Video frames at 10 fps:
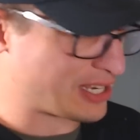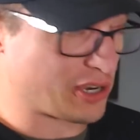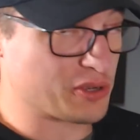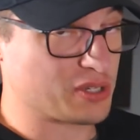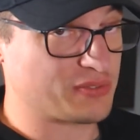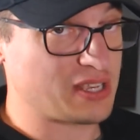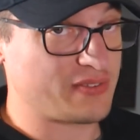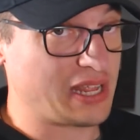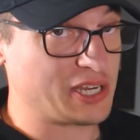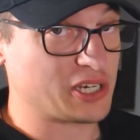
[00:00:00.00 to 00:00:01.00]
goes off to have
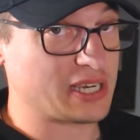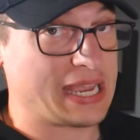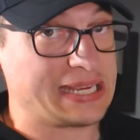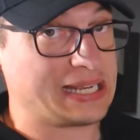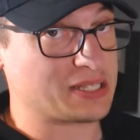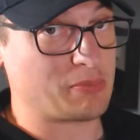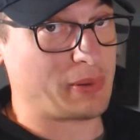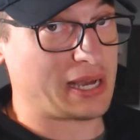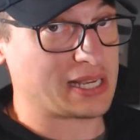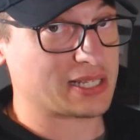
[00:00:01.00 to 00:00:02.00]
an HIA. He doesn't
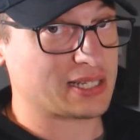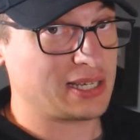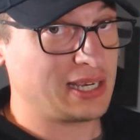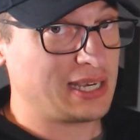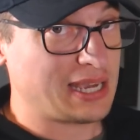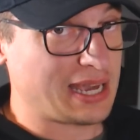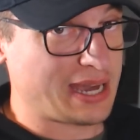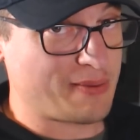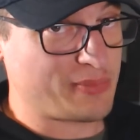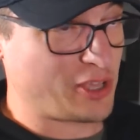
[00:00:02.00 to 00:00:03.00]
pass.
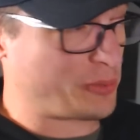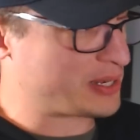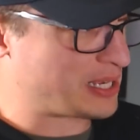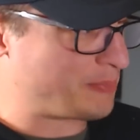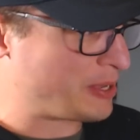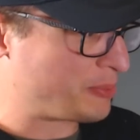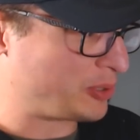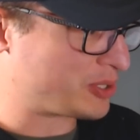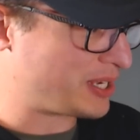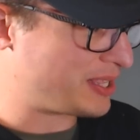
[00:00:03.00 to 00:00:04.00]
Um, there'll be some people
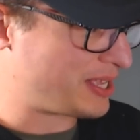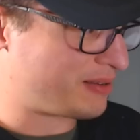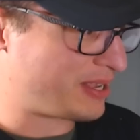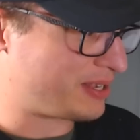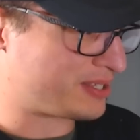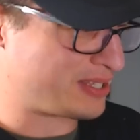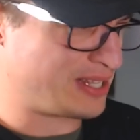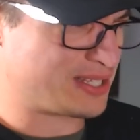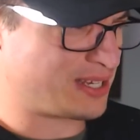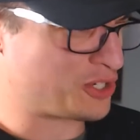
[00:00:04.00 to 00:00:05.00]
who said that
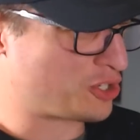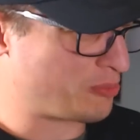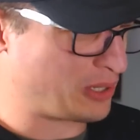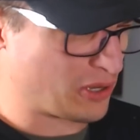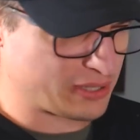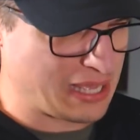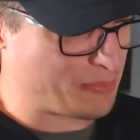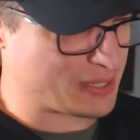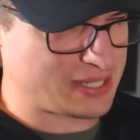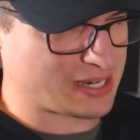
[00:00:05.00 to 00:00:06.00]
incident should have been looked at,
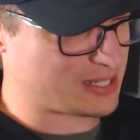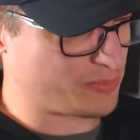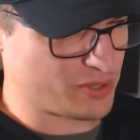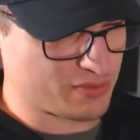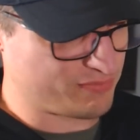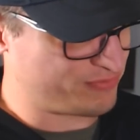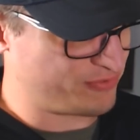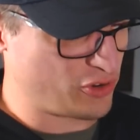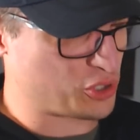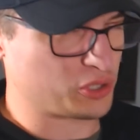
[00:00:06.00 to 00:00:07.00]
but Sexton was
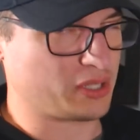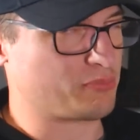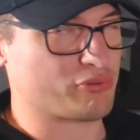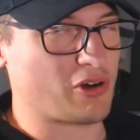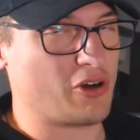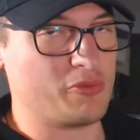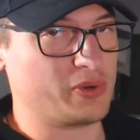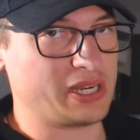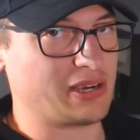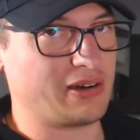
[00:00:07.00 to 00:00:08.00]
virtually prone
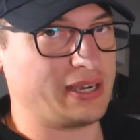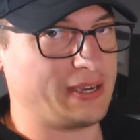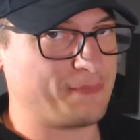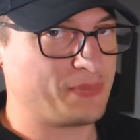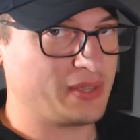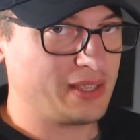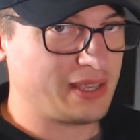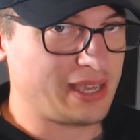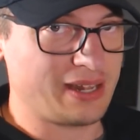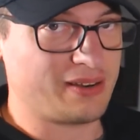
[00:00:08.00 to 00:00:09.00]
when he got hit
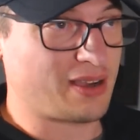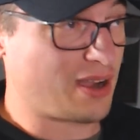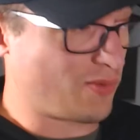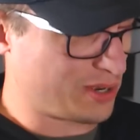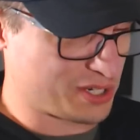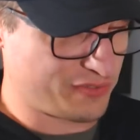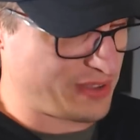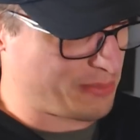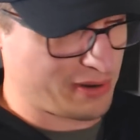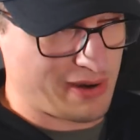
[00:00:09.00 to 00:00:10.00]
and I watch a
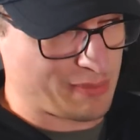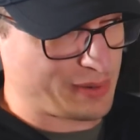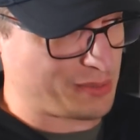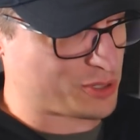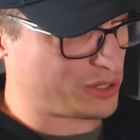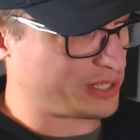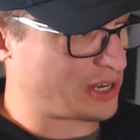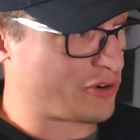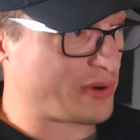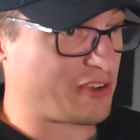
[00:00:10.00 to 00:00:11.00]
fair bit of rugby. I'm certainly
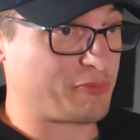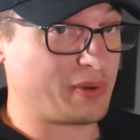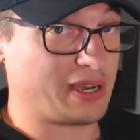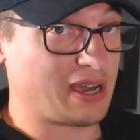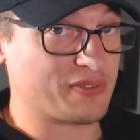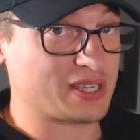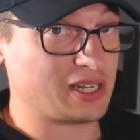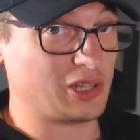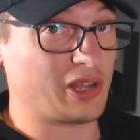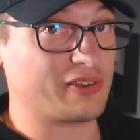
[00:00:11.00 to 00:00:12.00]
no ref, but I've seen
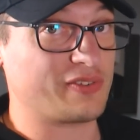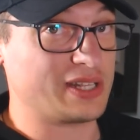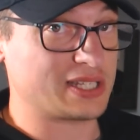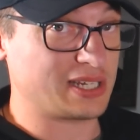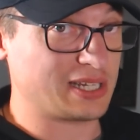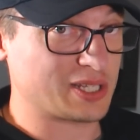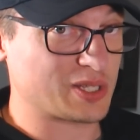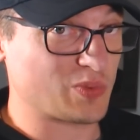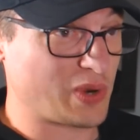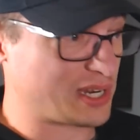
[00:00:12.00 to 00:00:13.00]
a lot of
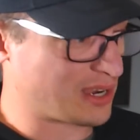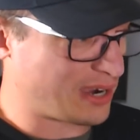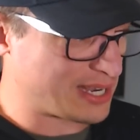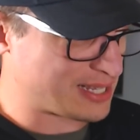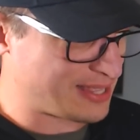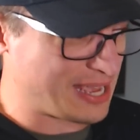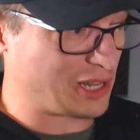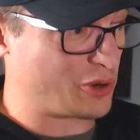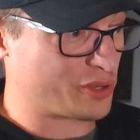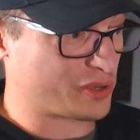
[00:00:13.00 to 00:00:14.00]
incidents when guys are that
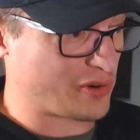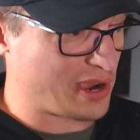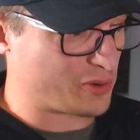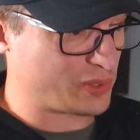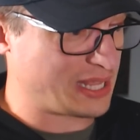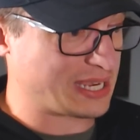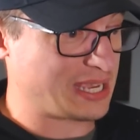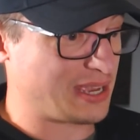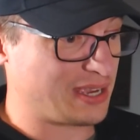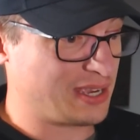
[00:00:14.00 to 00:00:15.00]
low to the ground when they
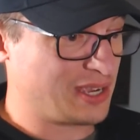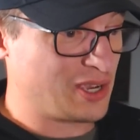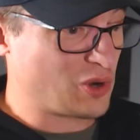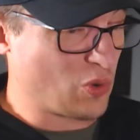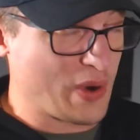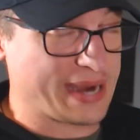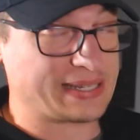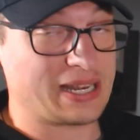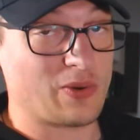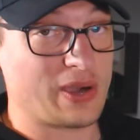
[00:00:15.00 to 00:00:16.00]
get whacked
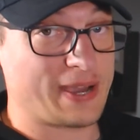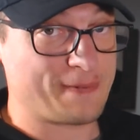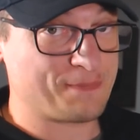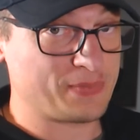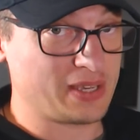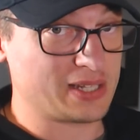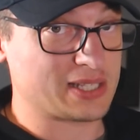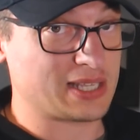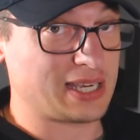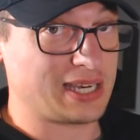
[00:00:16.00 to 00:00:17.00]
anywhere.
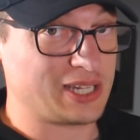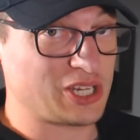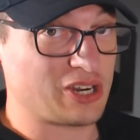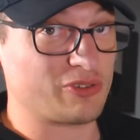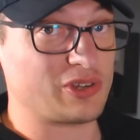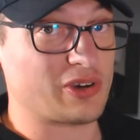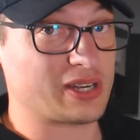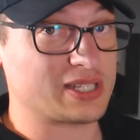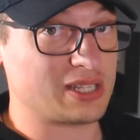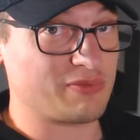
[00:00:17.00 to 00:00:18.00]
It's uh, generally not
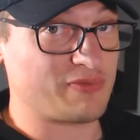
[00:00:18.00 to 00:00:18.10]
considered